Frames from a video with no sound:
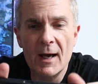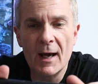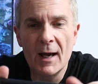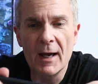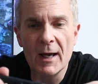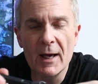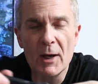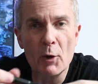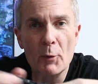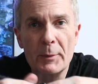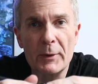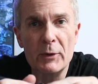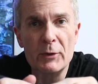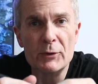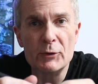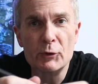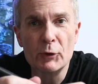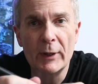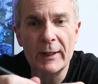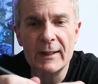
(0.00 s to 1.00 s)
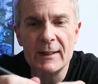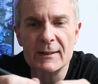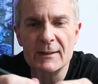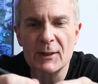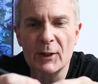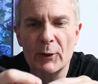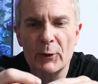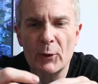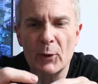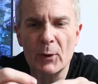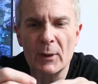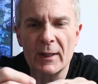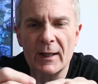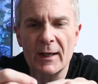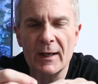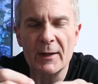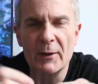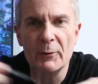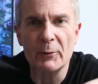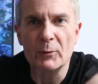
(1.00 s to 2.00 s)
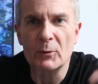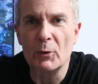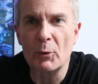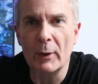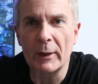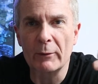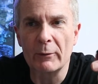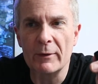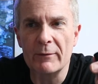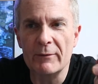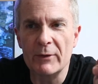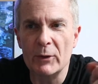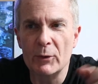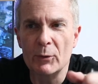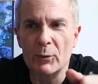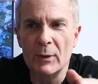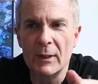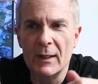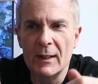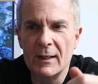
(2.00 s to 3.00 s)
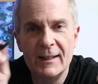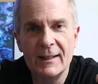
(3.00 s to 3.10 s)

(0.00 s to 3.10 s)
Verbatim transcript: I uh, hope you enjoyed this little uh, quick review.